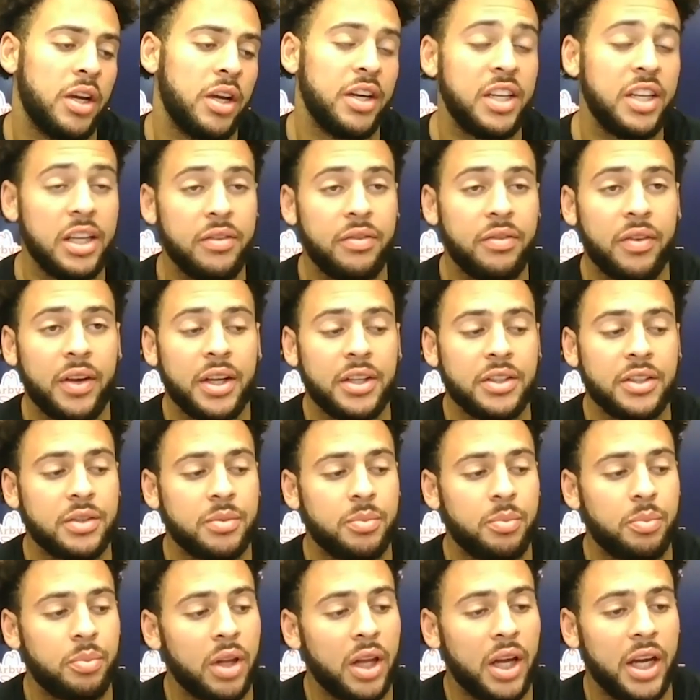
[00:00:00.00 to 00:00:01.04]
defense
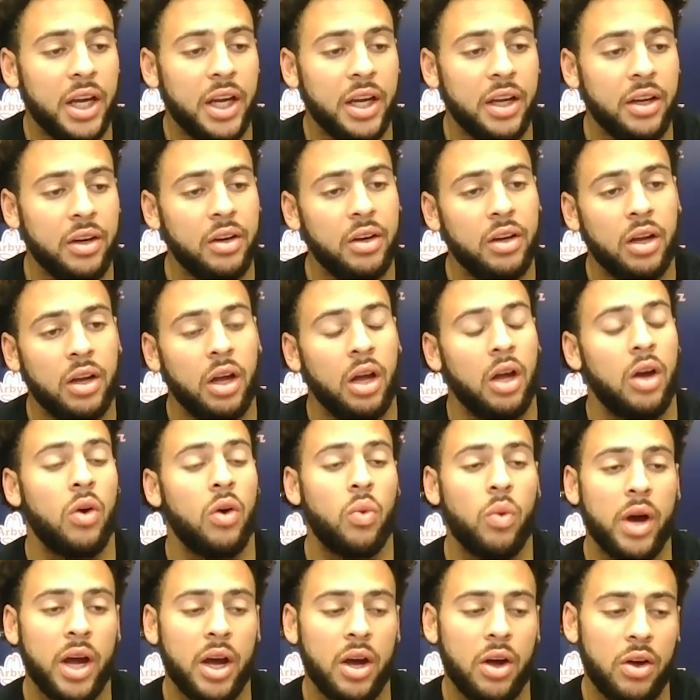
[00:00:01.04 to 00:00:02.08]
played
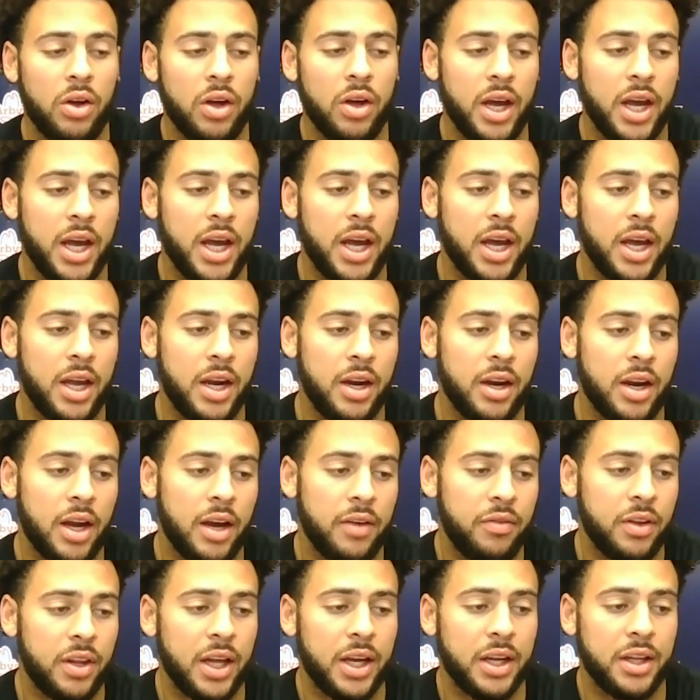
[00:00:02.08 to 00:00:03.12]
well, and I
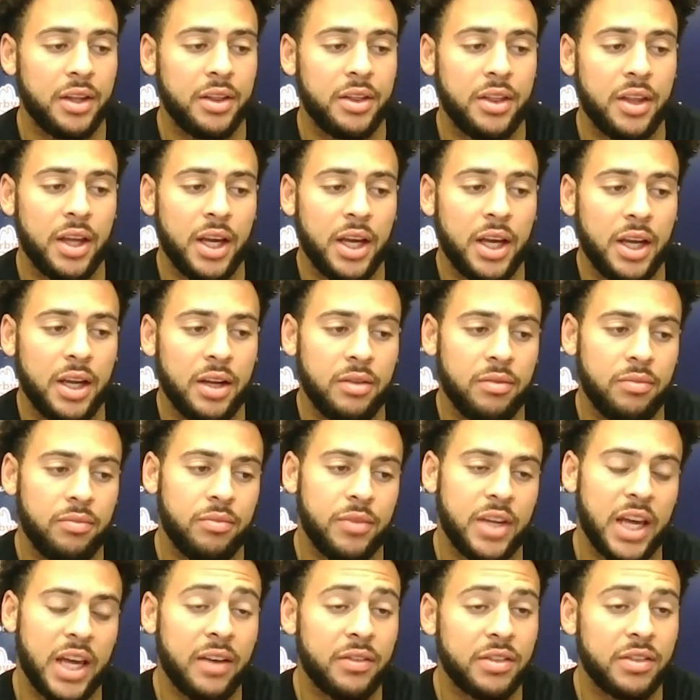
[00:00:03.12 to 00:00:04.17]
feel like they
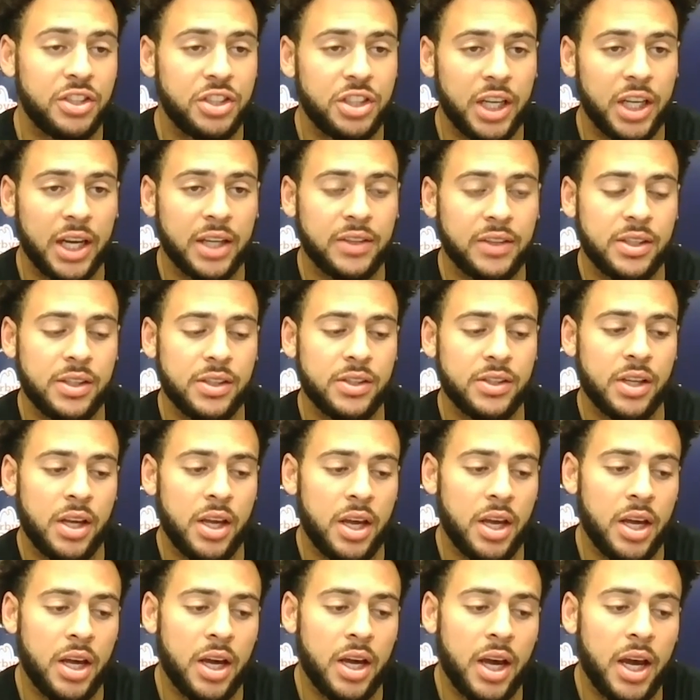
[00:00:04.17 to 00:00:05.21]
gave us chances,
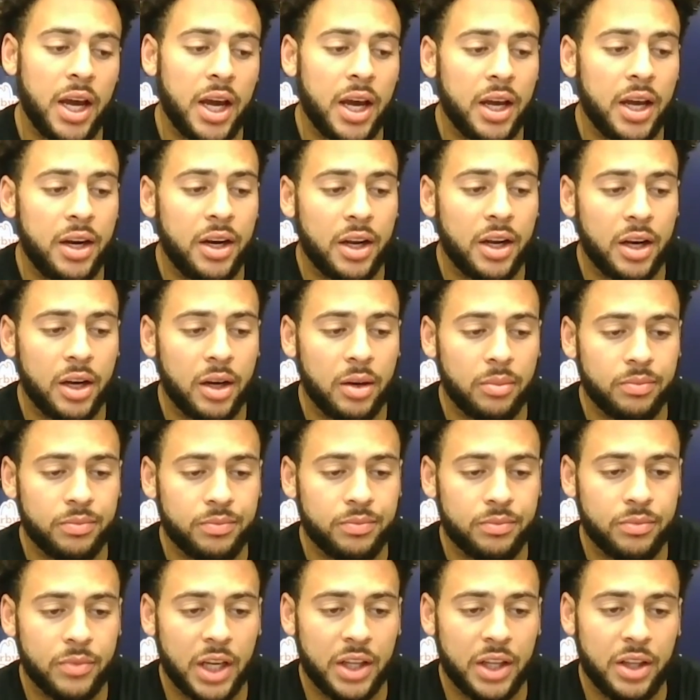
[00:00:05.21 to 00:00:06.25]
and
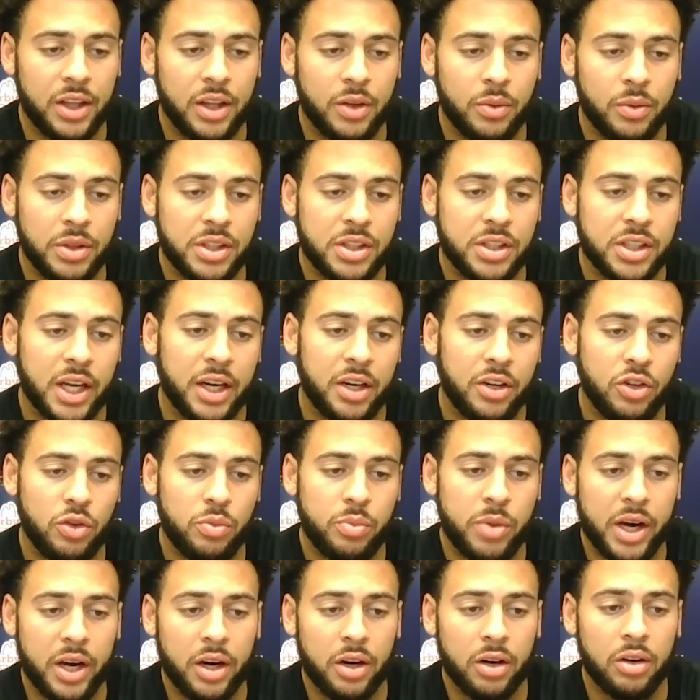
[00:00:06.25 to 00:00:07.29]
I think that we just got to do
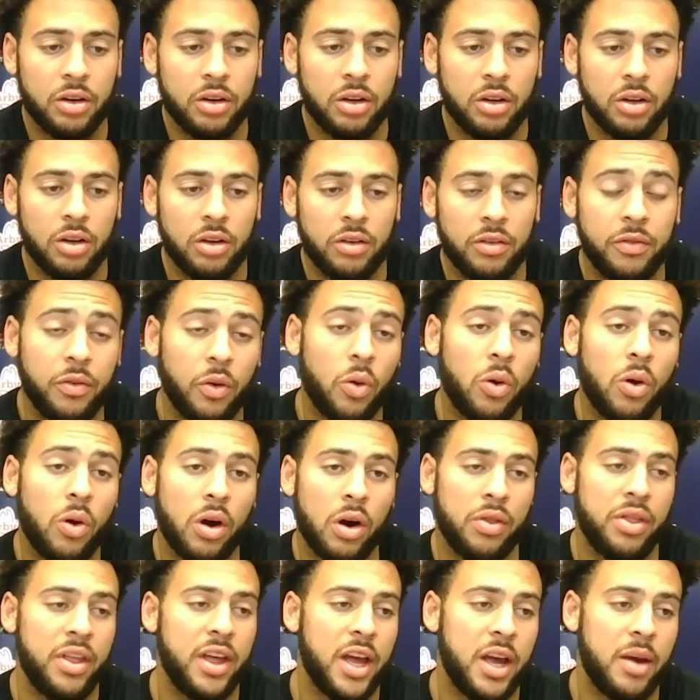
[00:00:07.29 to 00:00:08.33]
better for
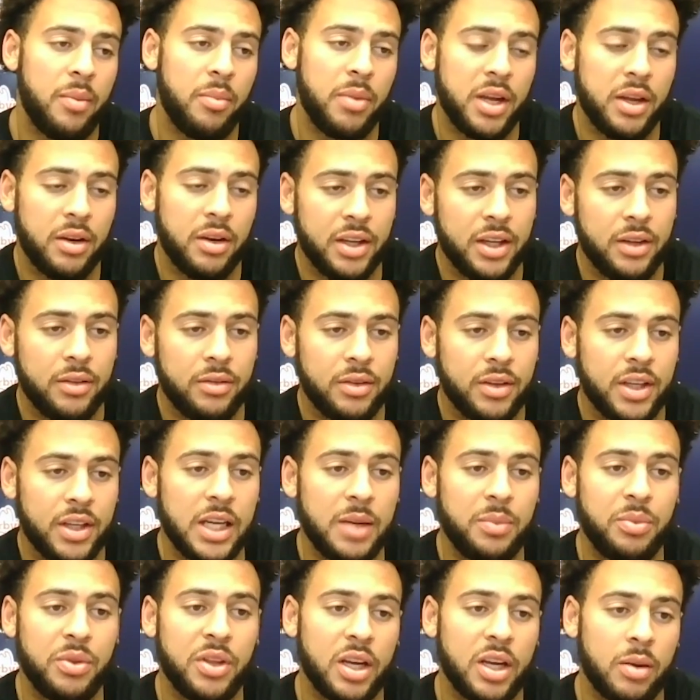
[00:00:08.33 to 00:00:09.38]
them and
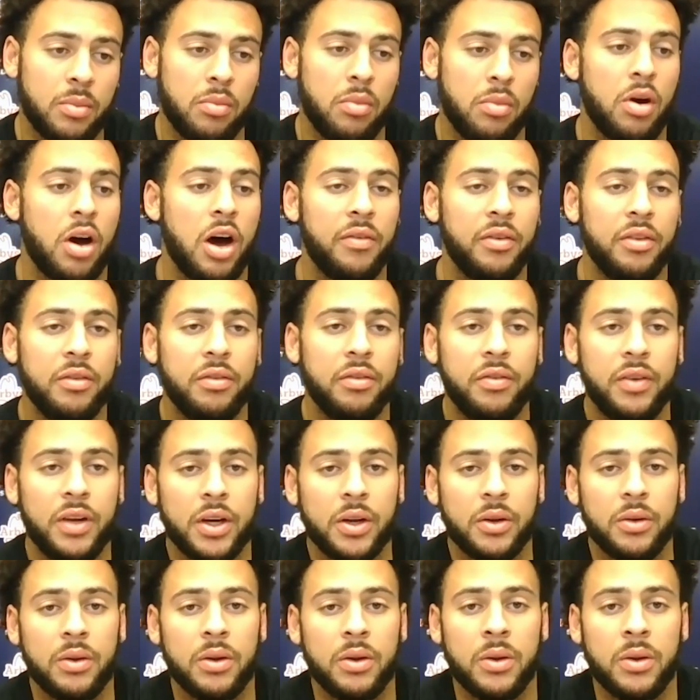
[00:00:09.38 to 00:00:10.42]
keep them off of the field.